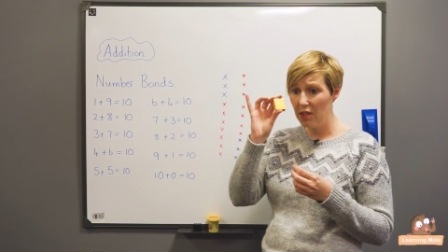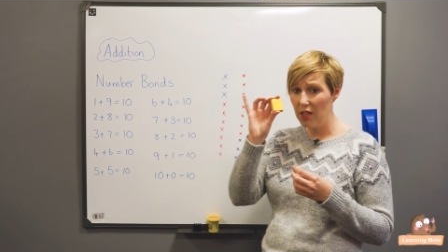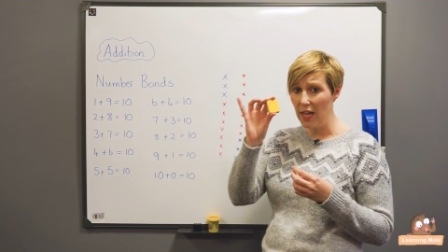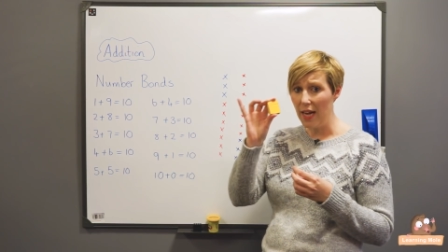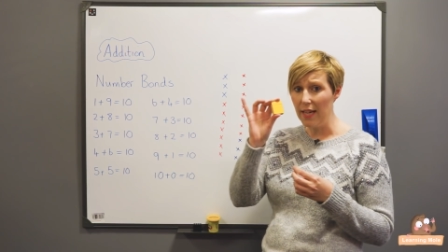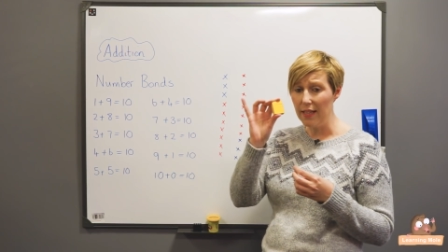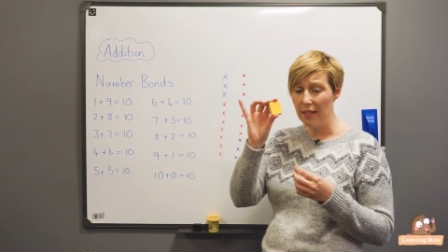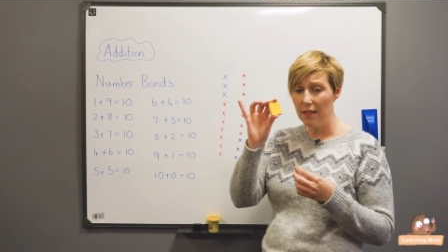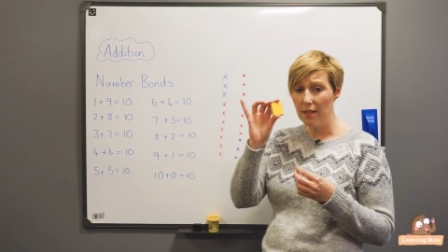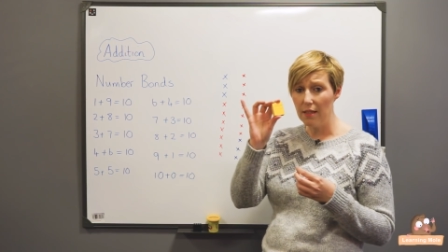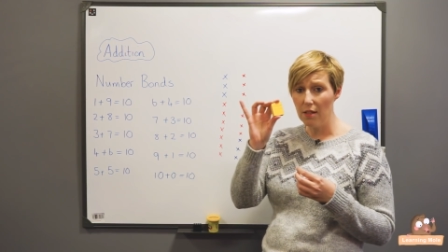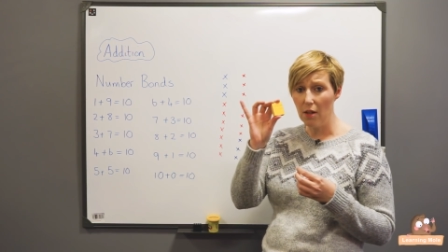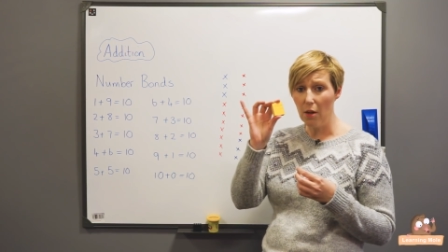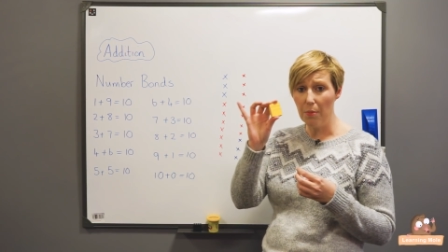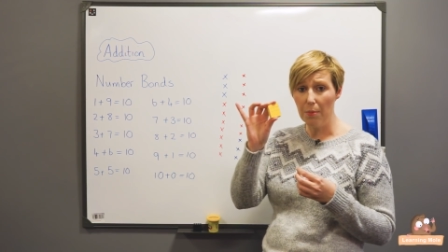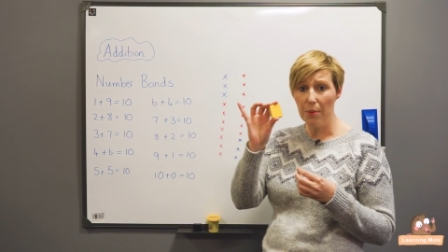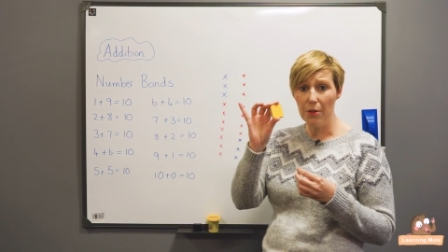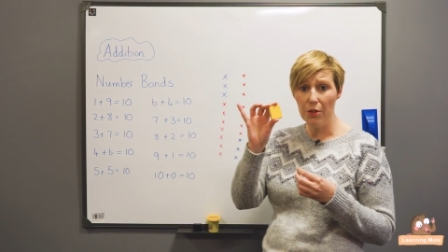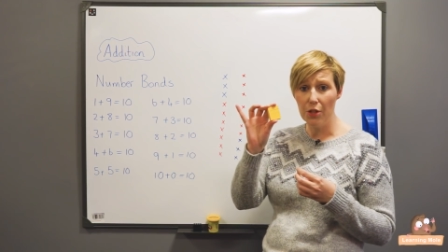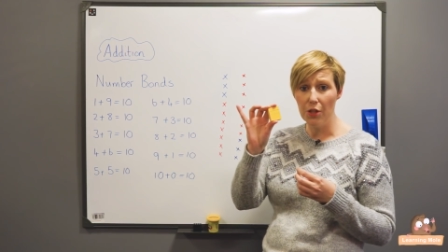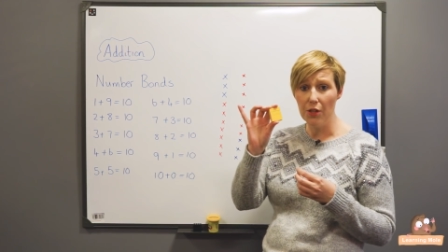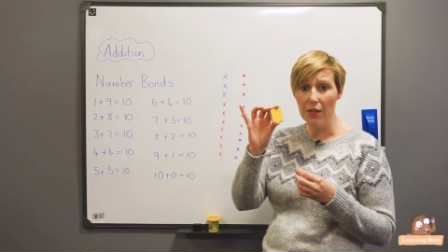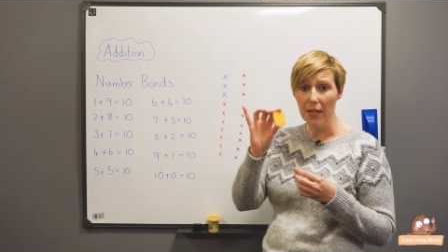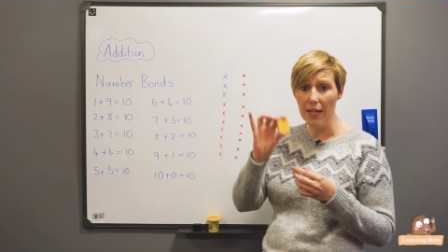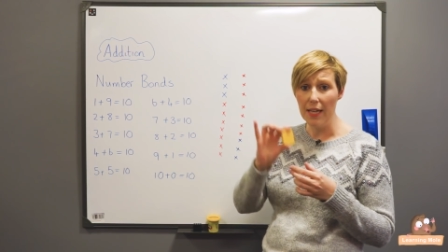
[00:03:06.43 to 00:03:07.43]
chance
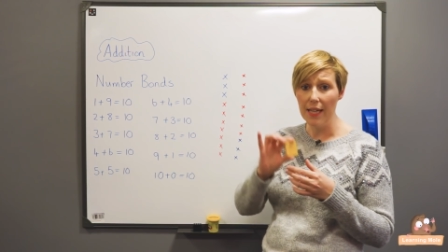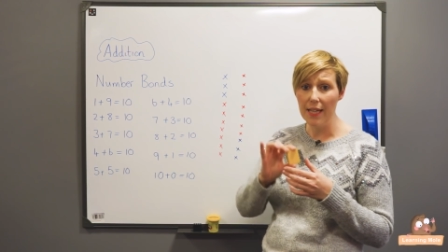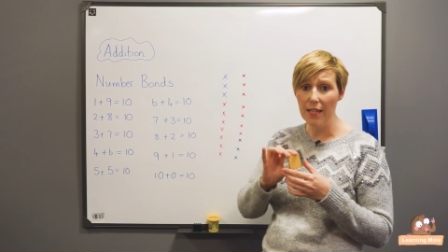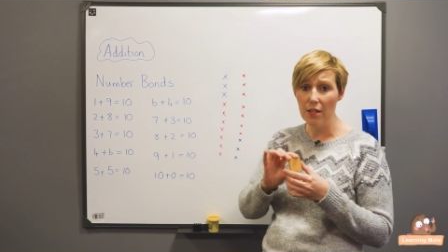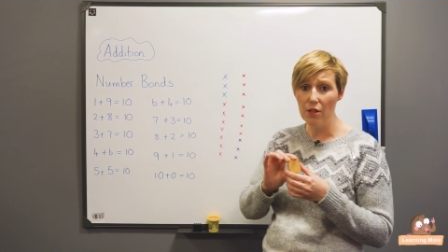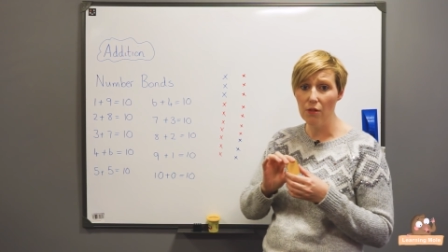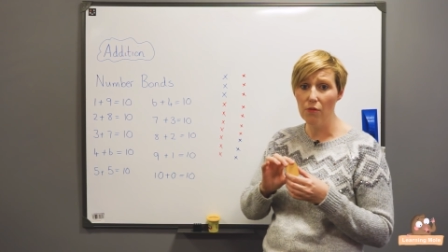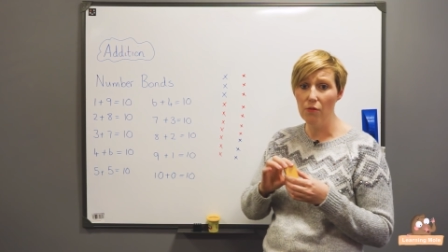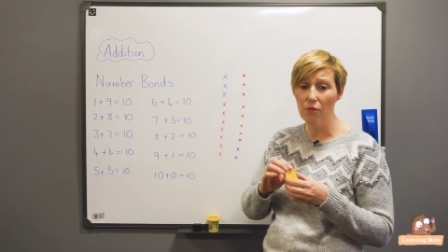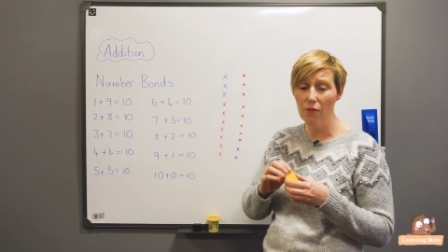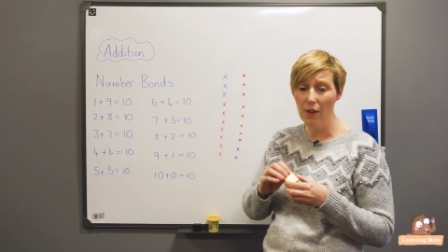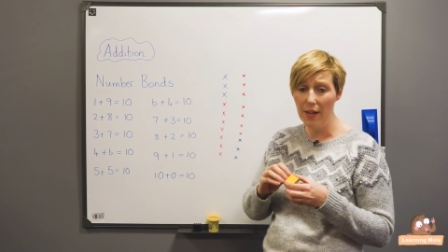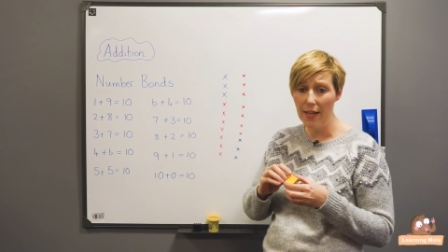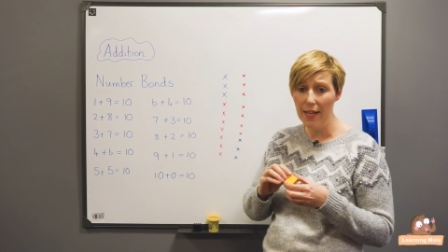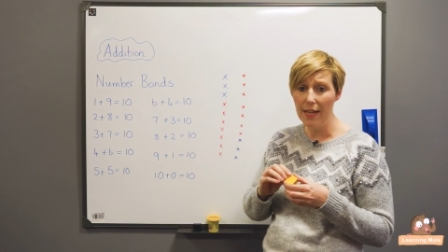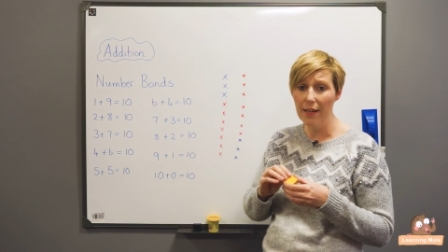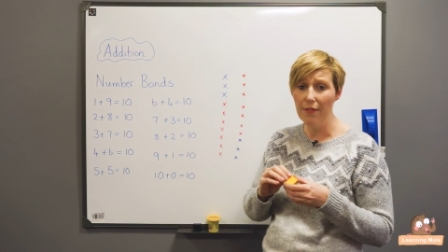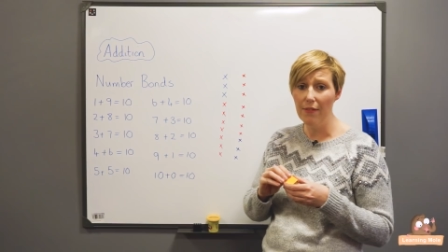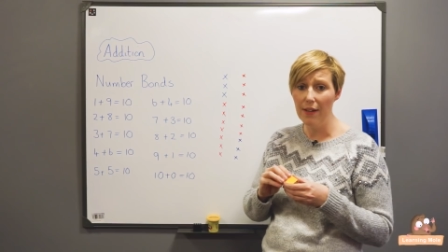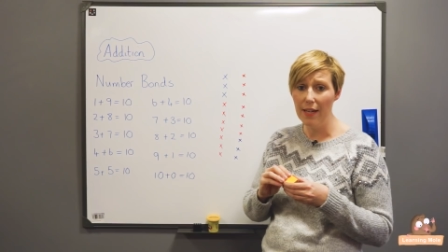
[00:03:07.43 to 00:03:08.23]
opportunity to really,